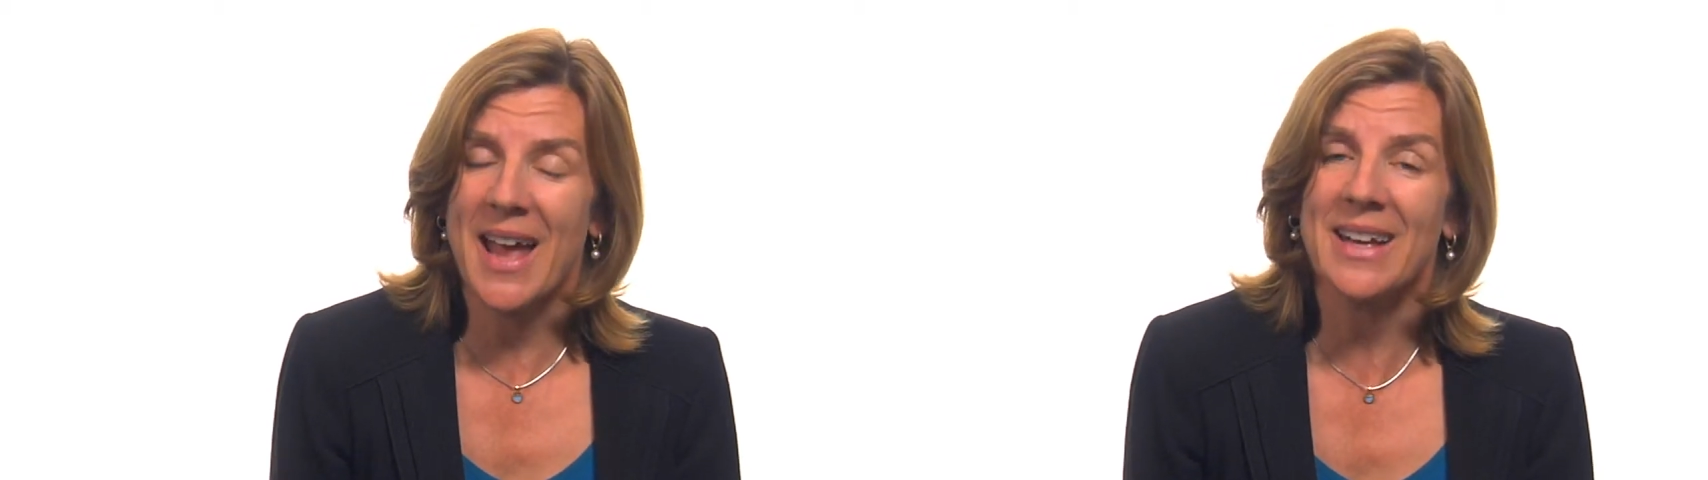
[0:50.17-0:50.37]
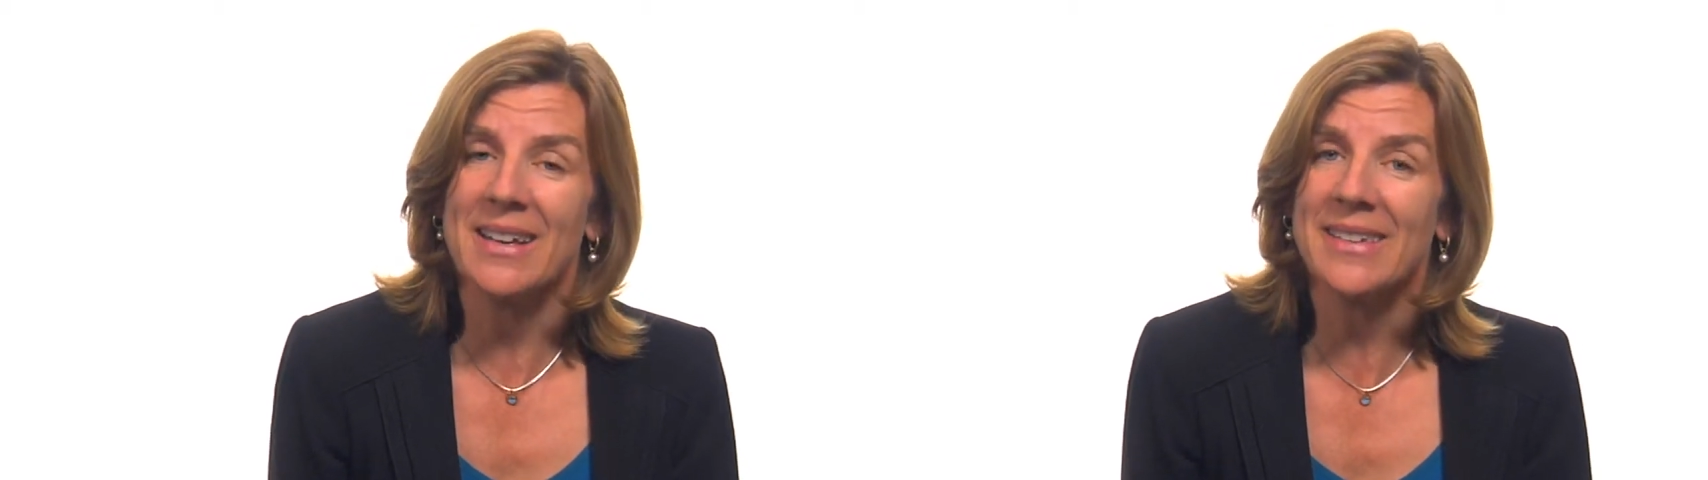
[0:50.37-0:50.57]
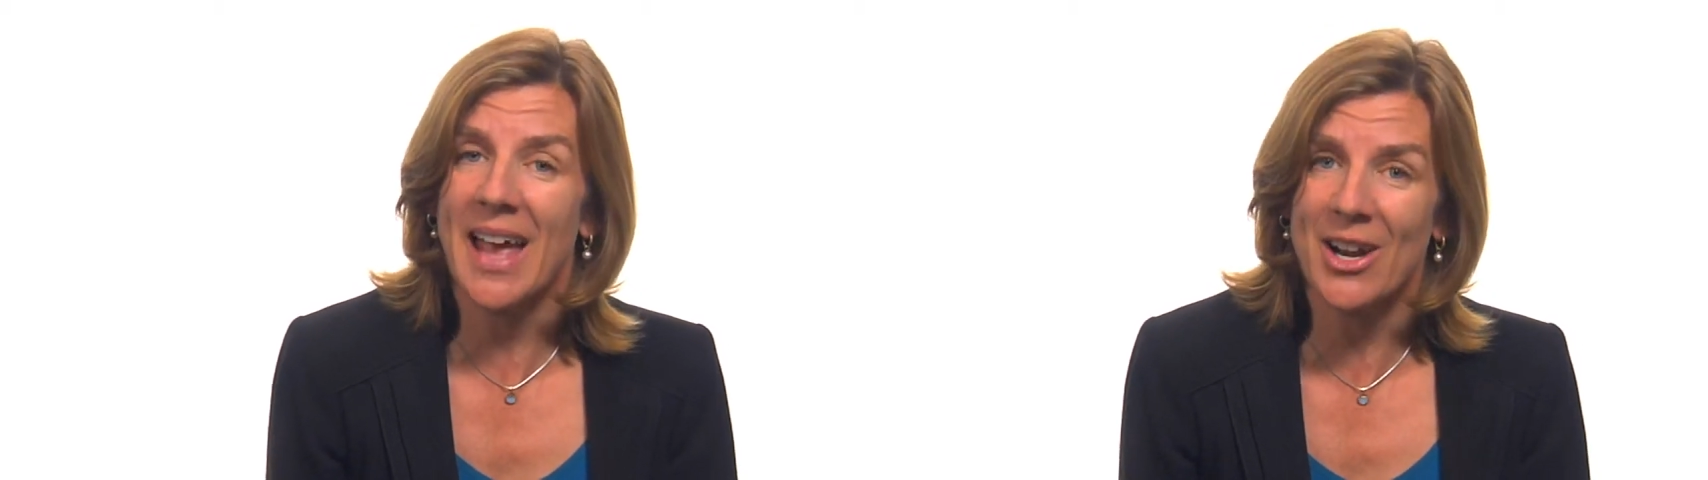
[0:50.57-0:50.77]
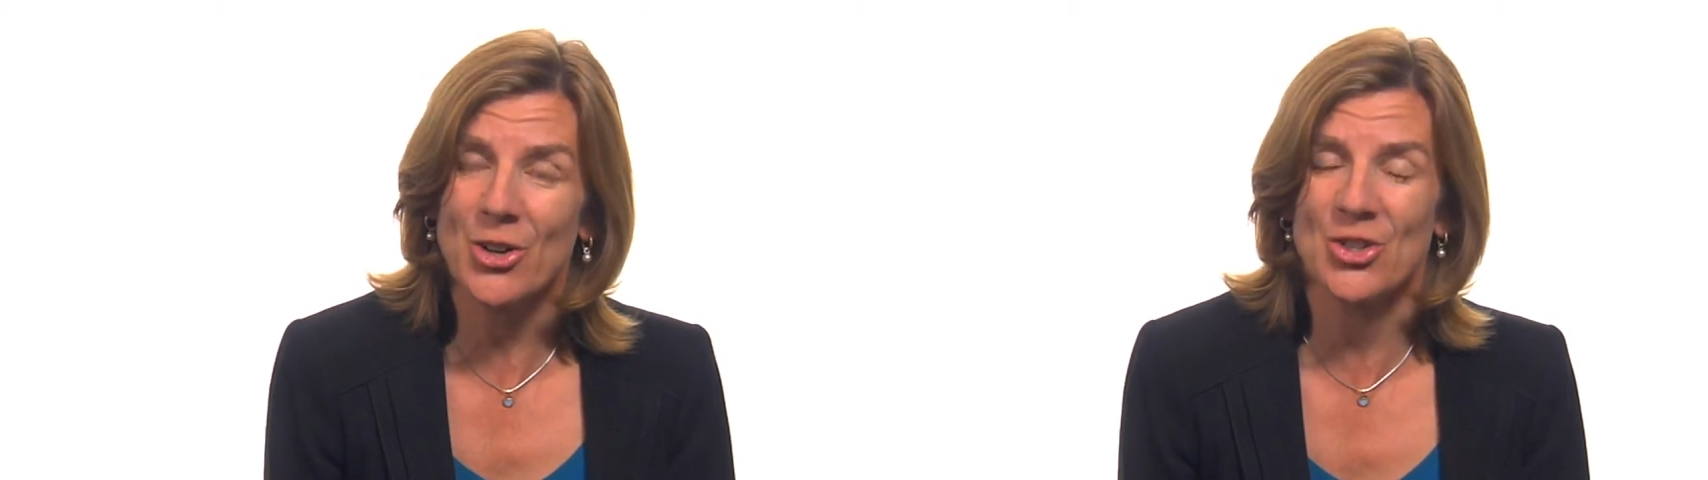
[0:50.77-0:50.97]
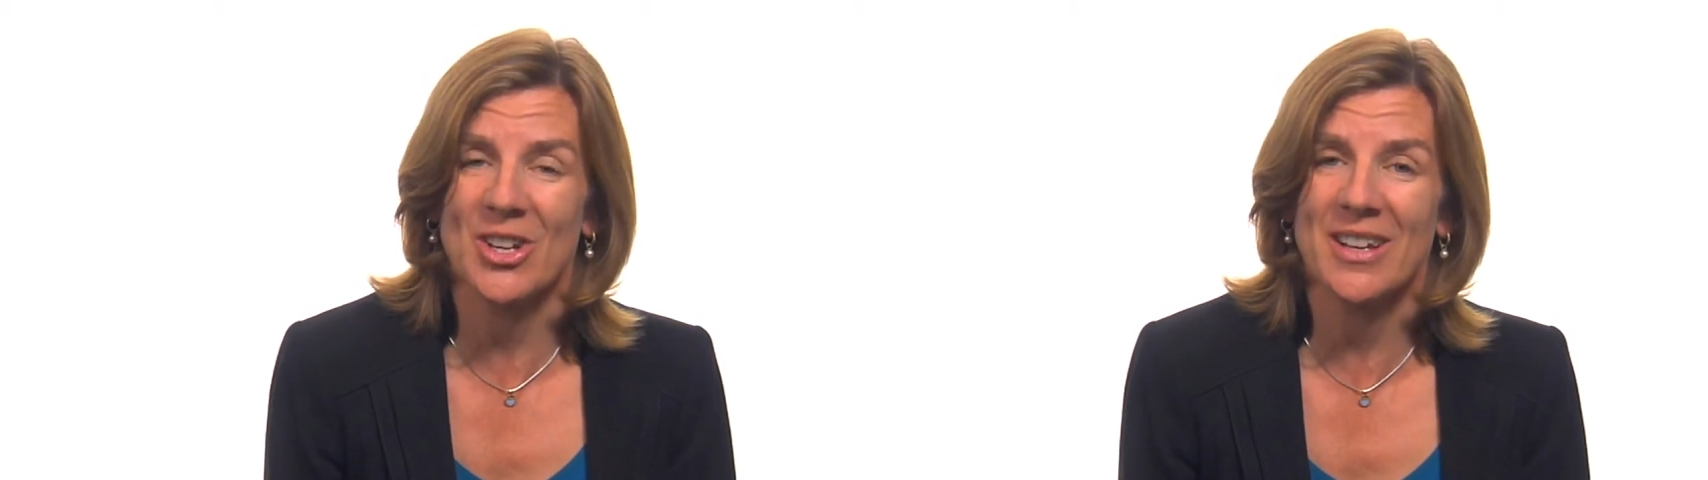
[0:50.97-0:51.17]
and his
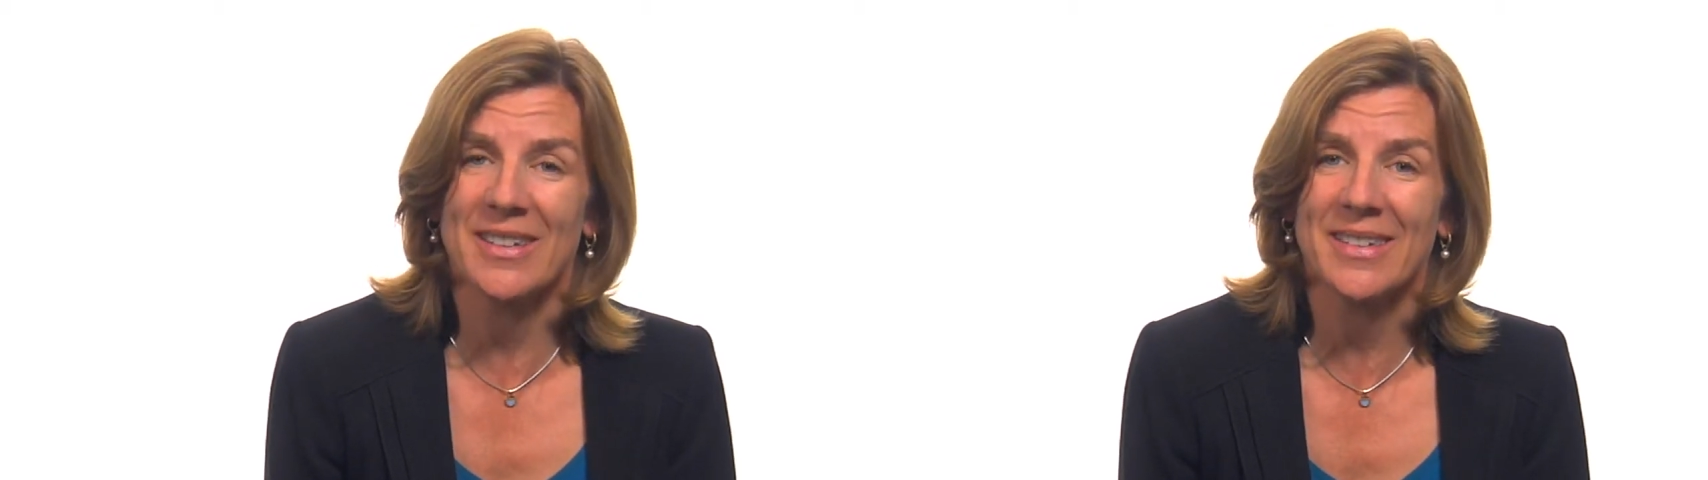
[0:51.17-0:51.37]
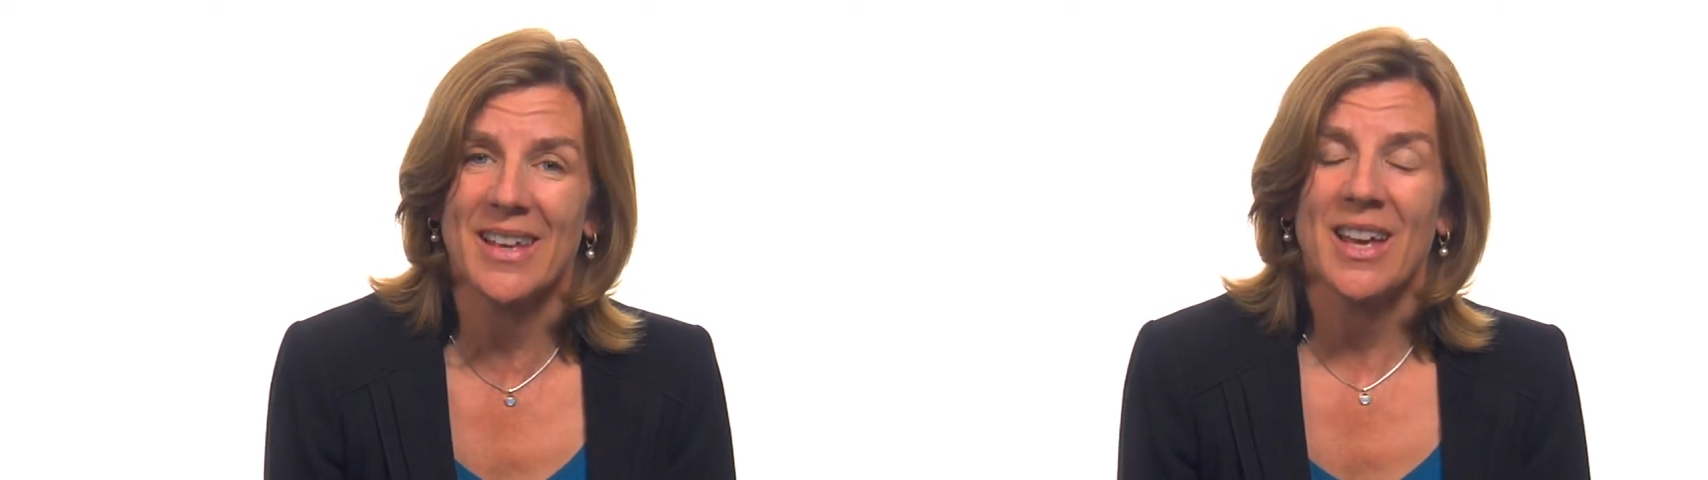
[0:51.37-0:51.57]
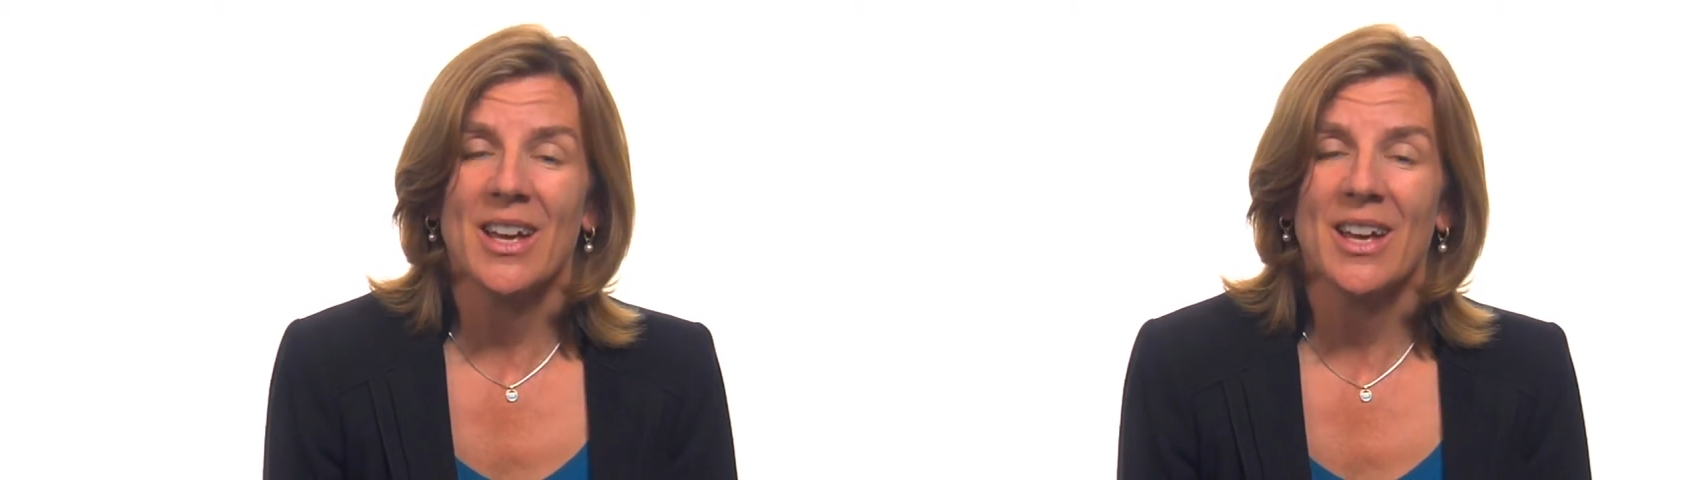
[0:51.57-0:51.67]
energies